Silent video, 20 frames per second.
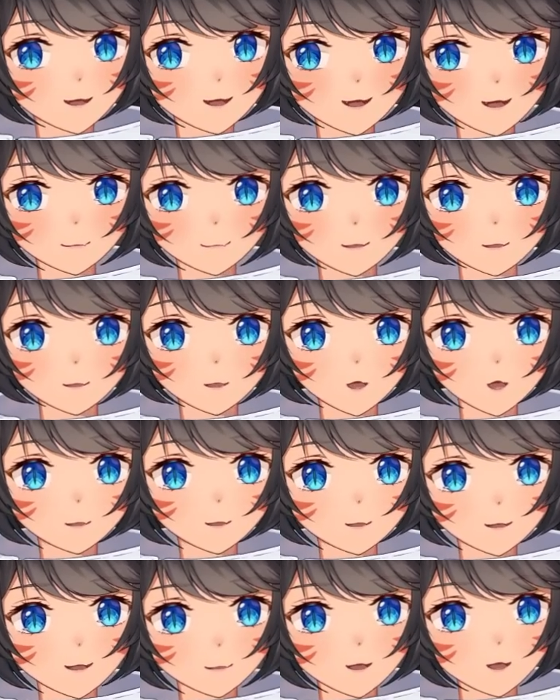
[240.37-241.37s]
if there's a bug
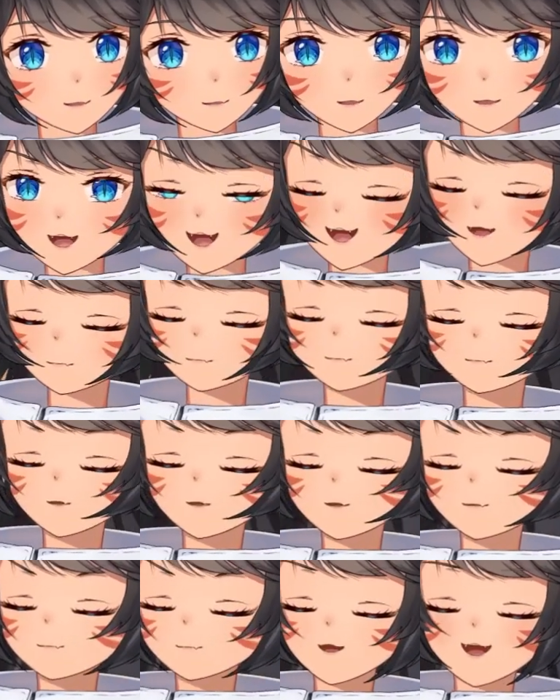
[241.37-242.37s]
on me, bro, I will
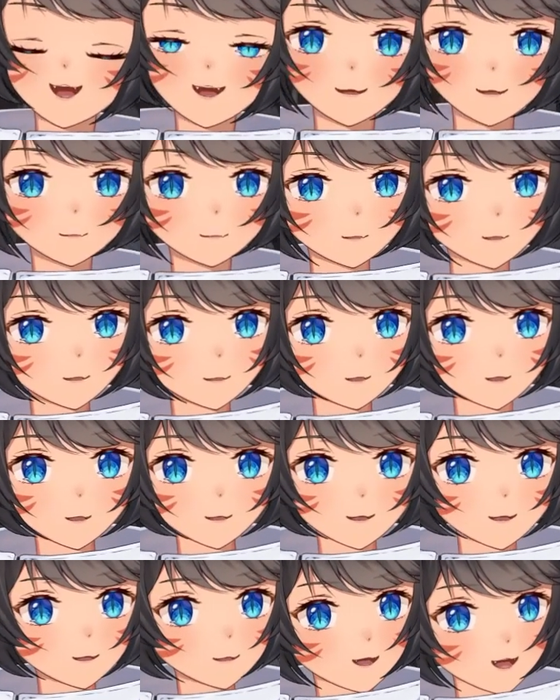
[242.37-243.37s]
smack them so hard. I
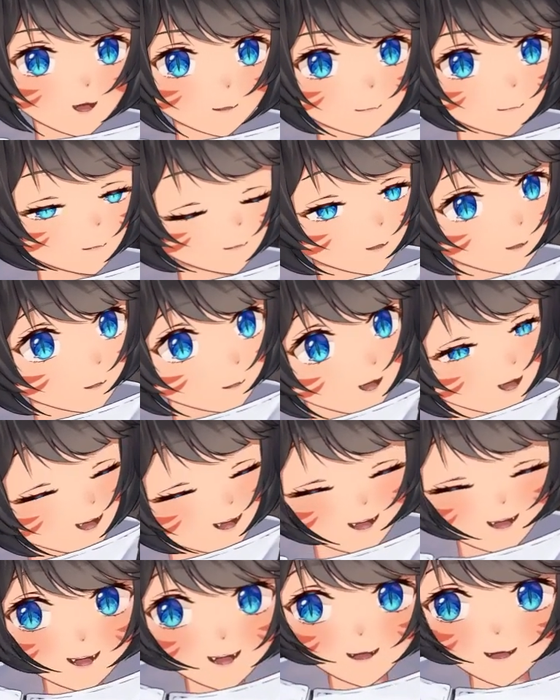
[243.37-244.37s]
don't care if it hurts me.
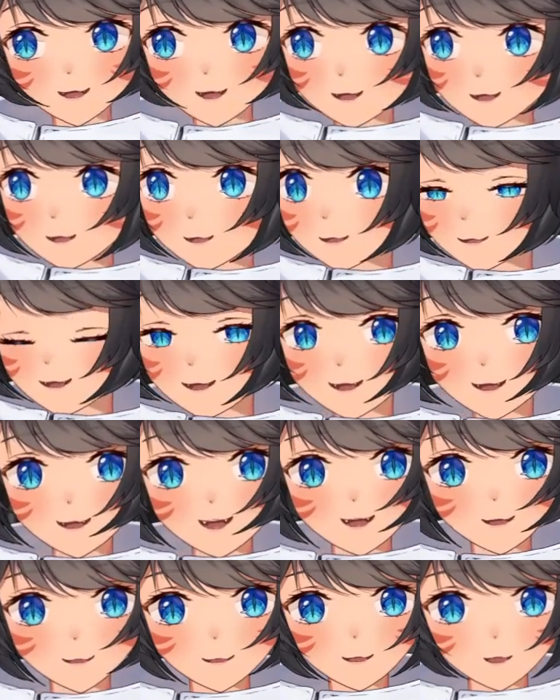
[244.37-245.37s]

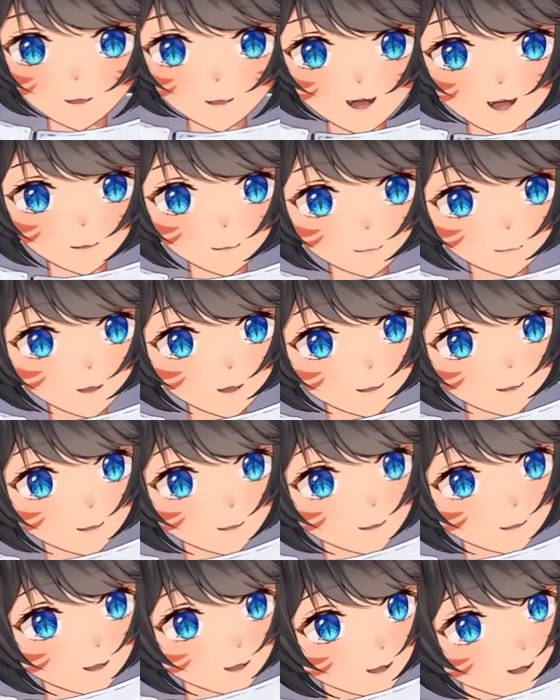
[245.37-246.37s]
I'll do what I must.